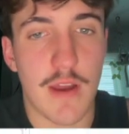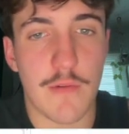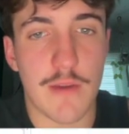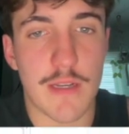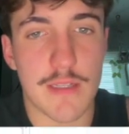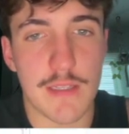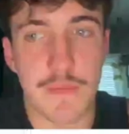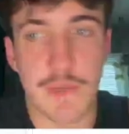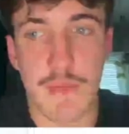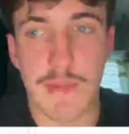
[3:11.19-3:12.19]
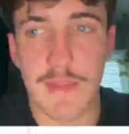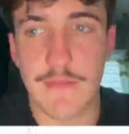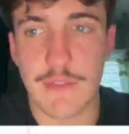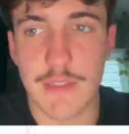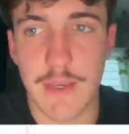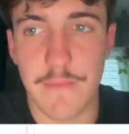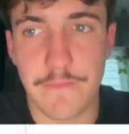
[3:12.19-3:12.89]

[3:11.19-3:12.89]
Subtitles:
I went back to sleep, had my levels set.